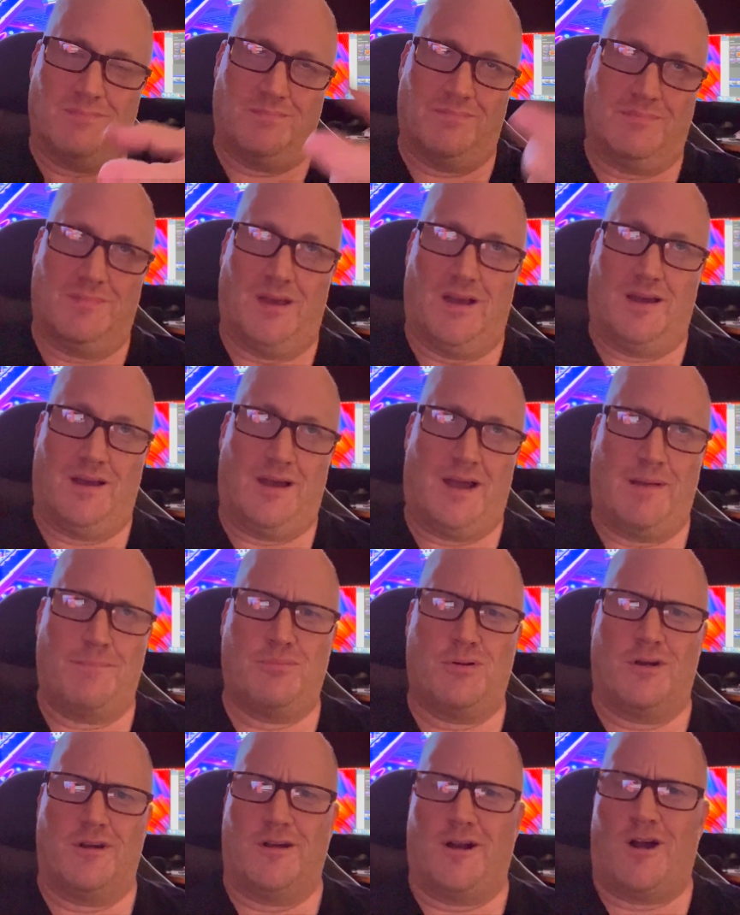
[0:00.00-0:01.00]
I
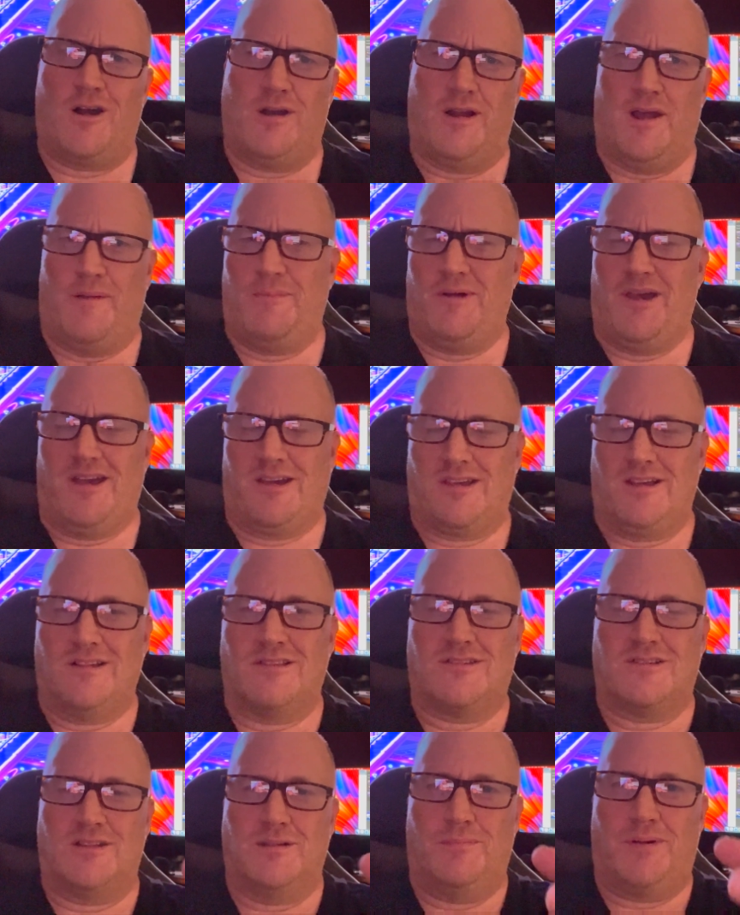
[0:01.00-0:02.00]
put an R-knot bag in,
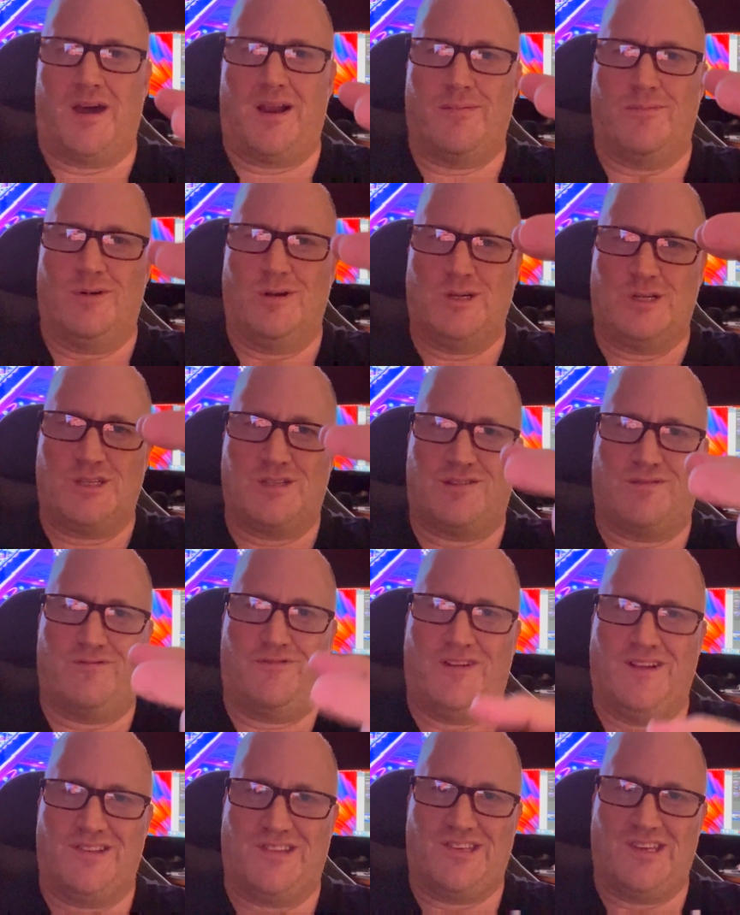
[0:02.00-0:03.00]
so the bottom one just
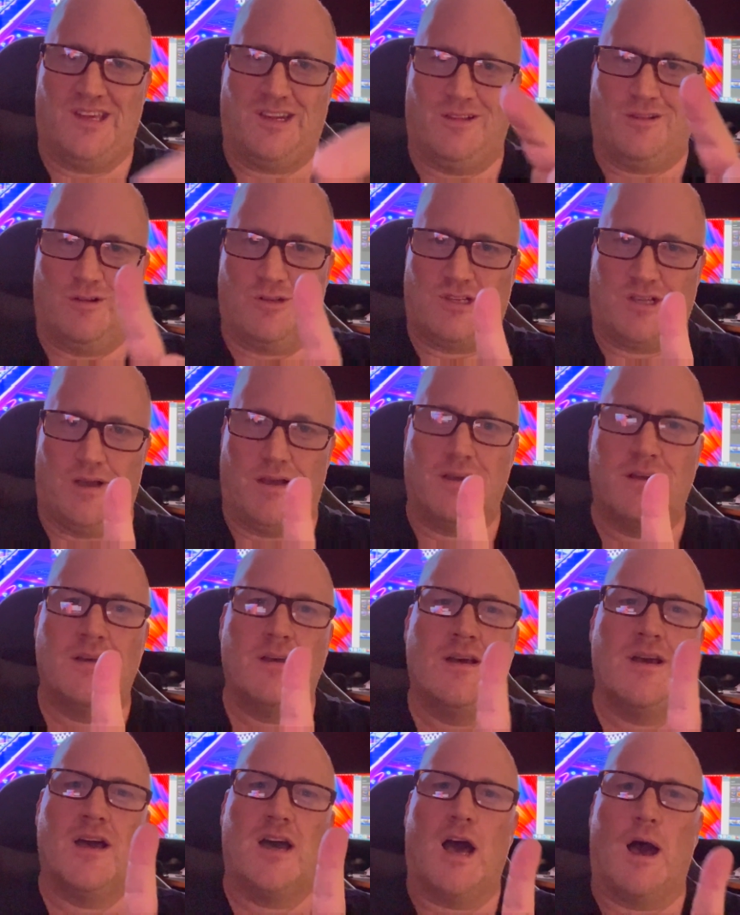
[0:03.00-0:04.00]
fits in, and there's a
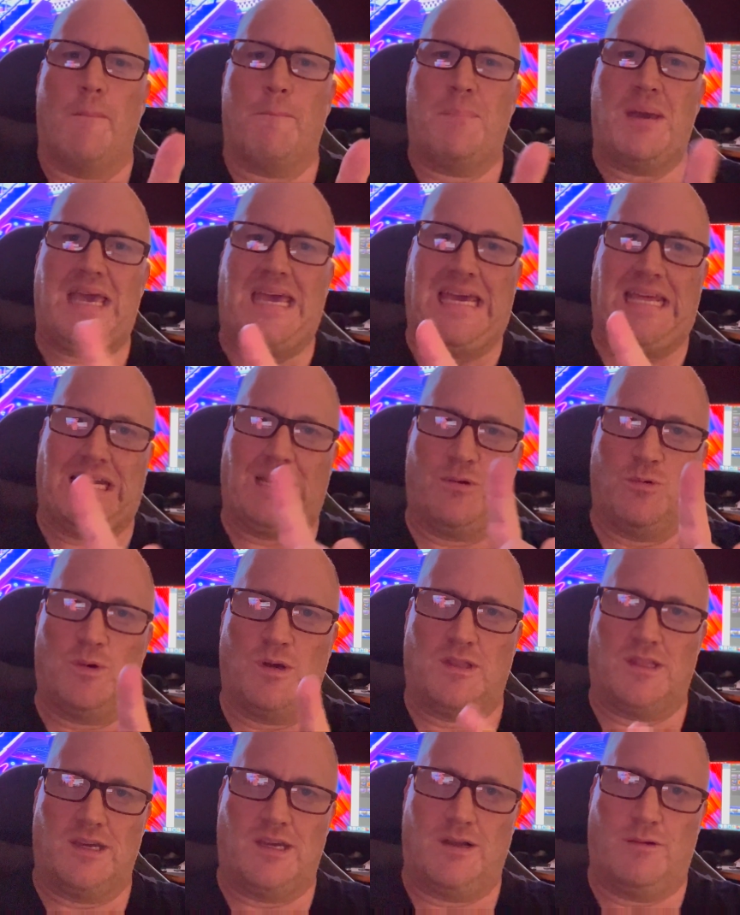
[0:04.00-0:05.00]
pin
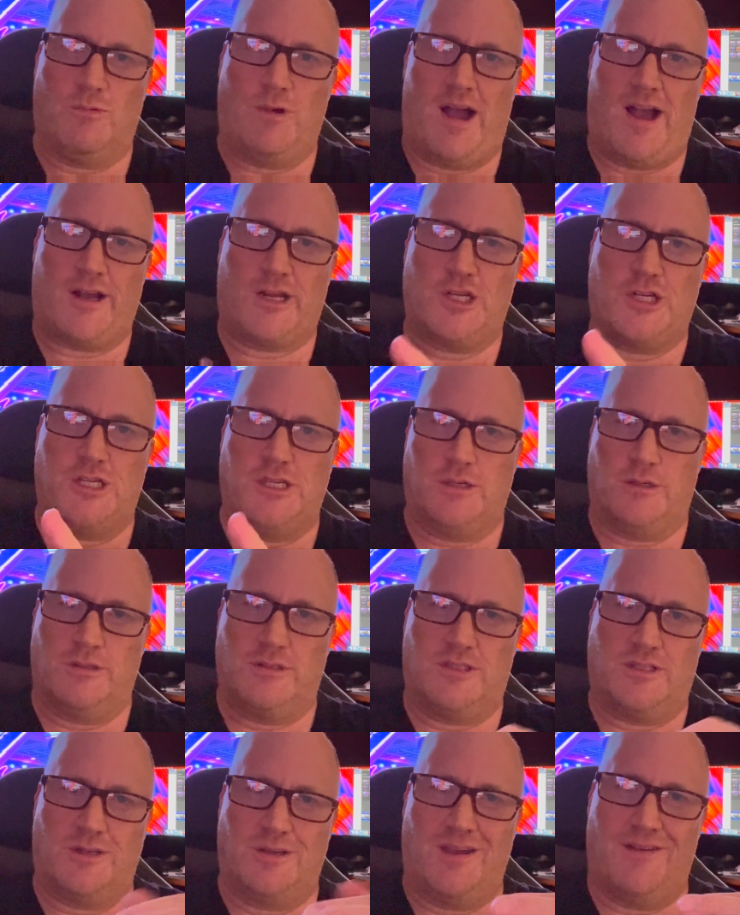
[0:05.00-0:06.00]
with a rock shield.
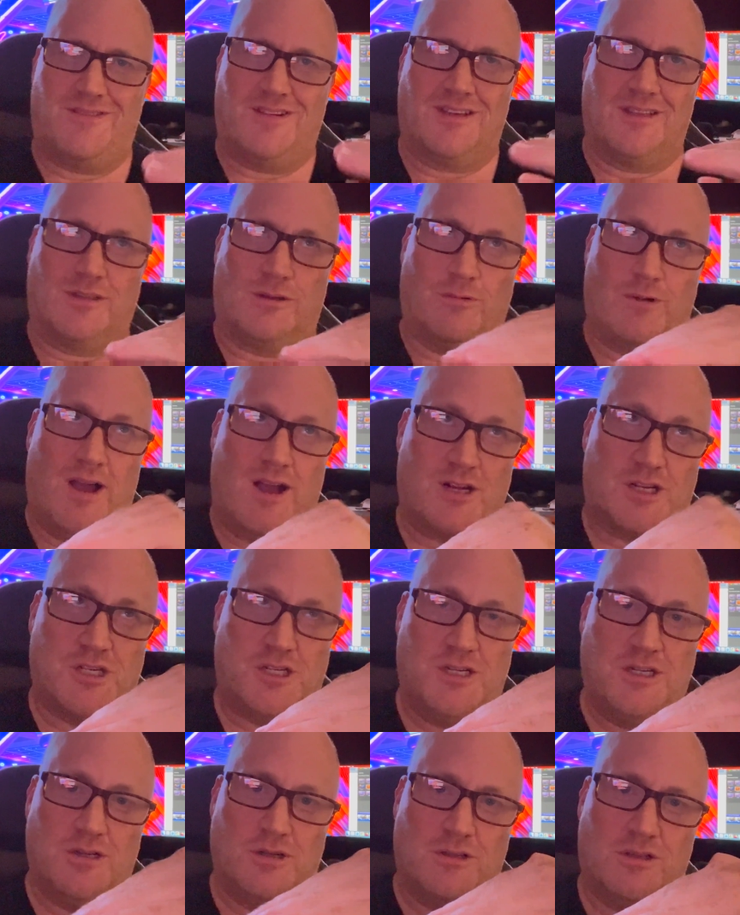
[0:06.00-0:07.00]
So you have to get the rock
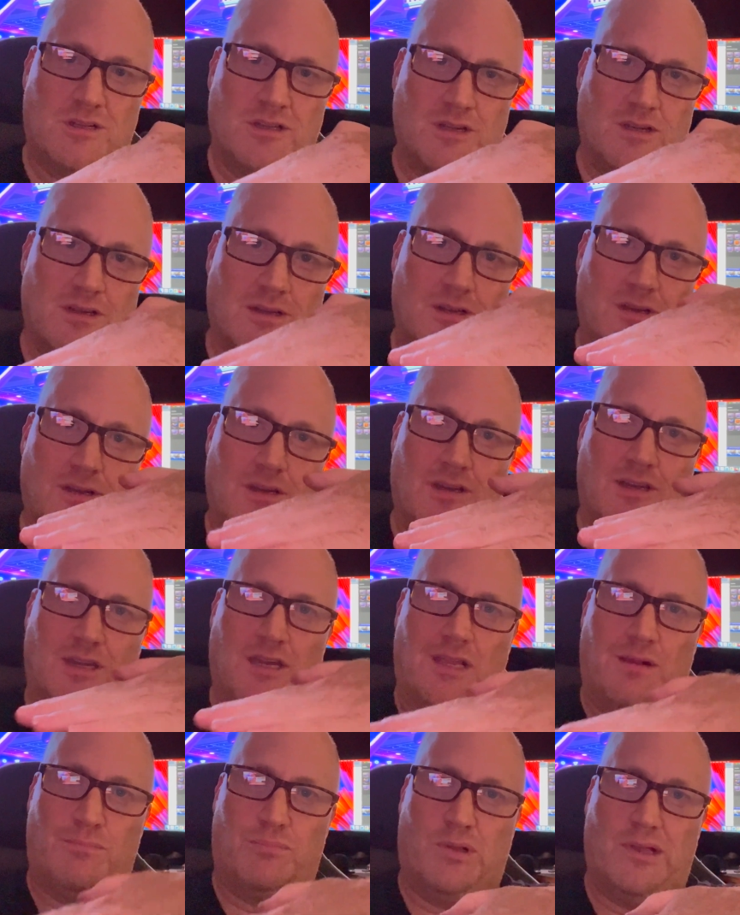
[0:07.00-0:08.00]
shield
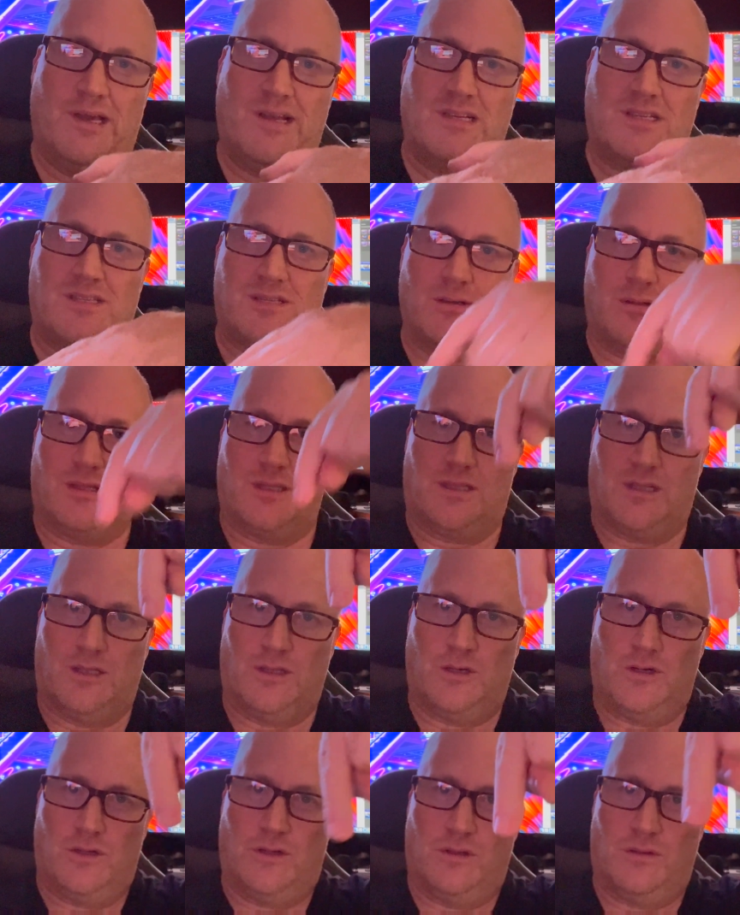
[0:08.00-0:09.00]
in place so that the
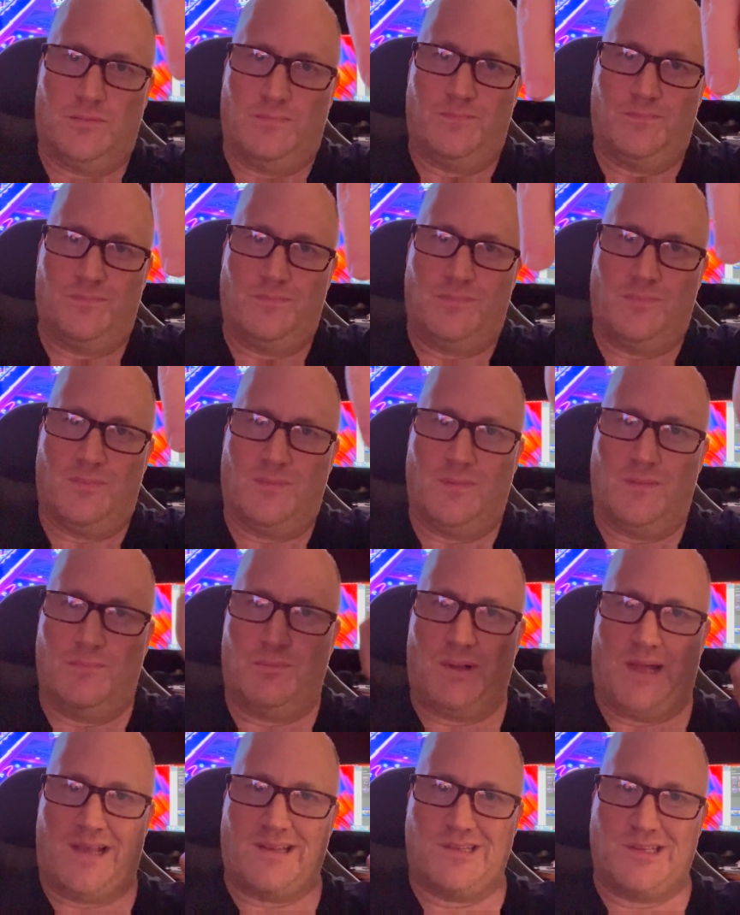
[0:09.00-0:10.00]
little
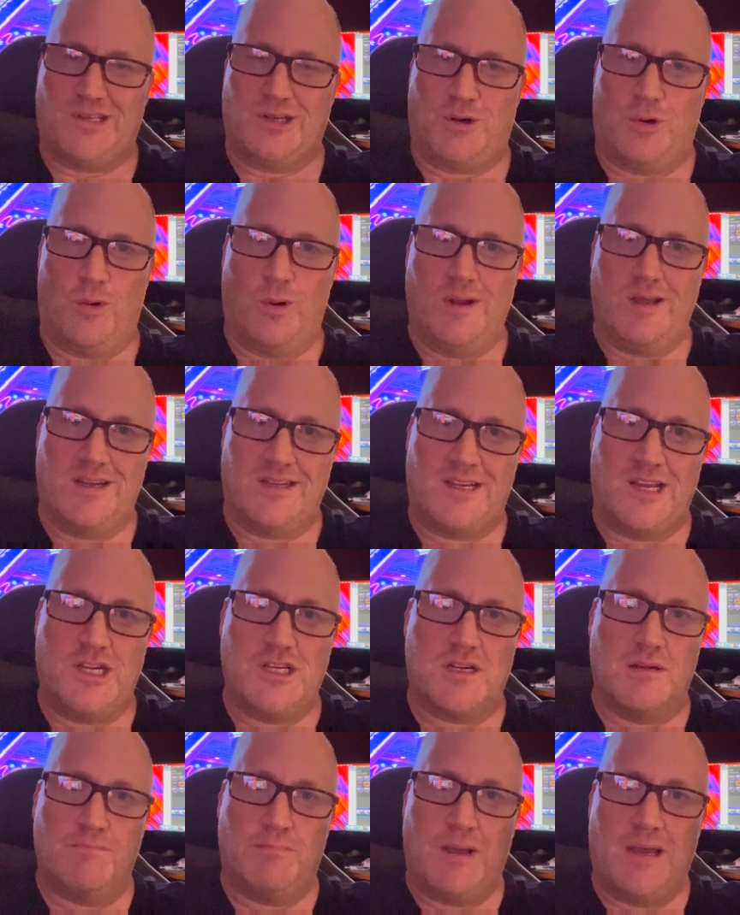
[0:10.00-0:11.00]
plastic
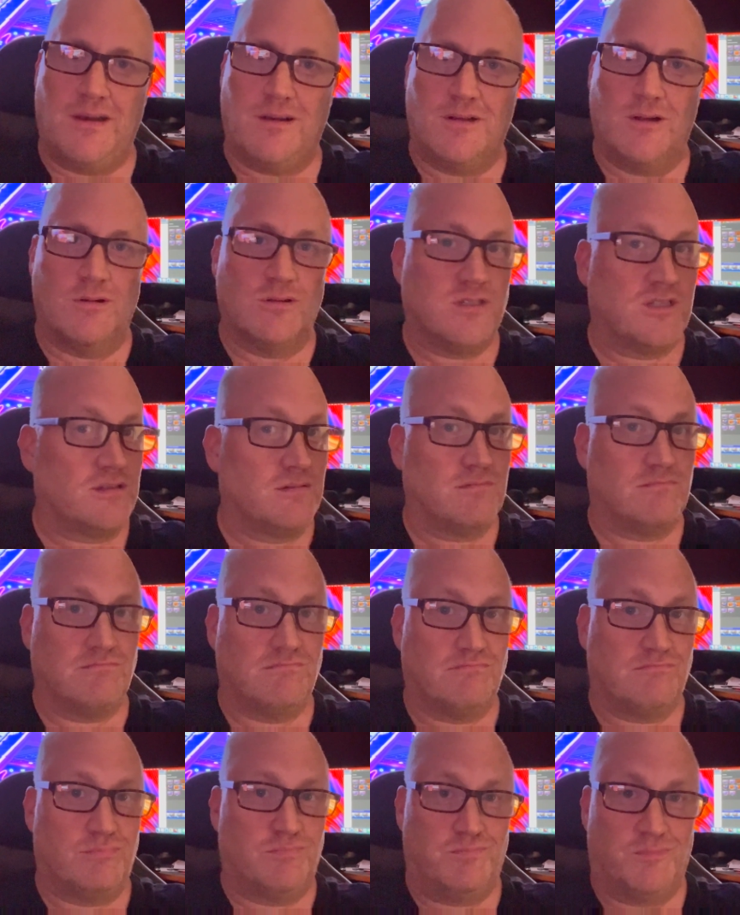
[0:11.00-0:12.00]
orientation pin goes in
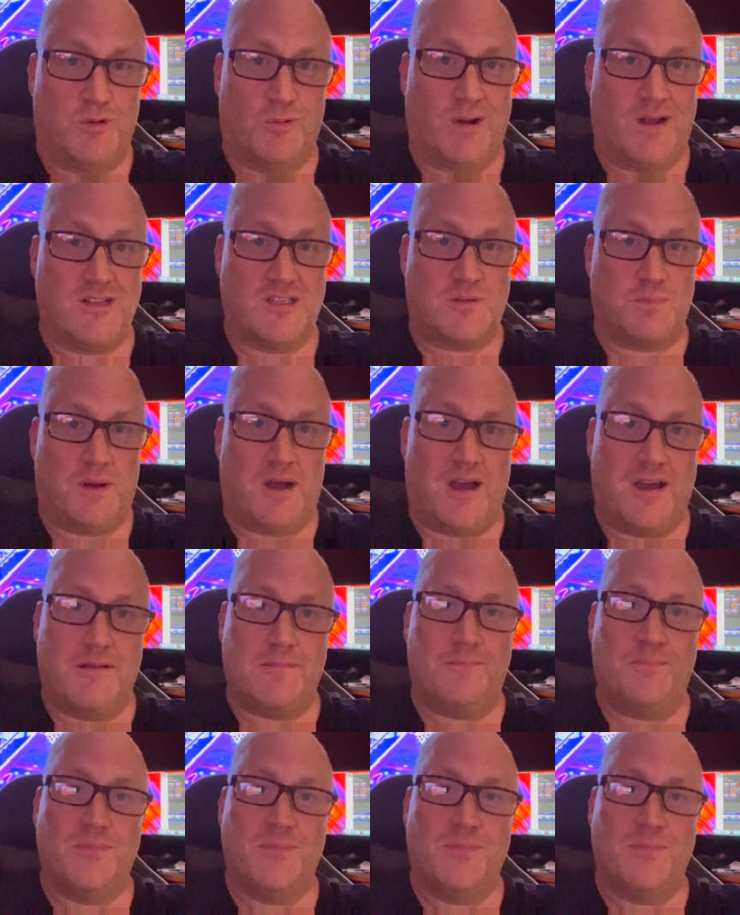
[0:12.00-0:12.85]
the right spot.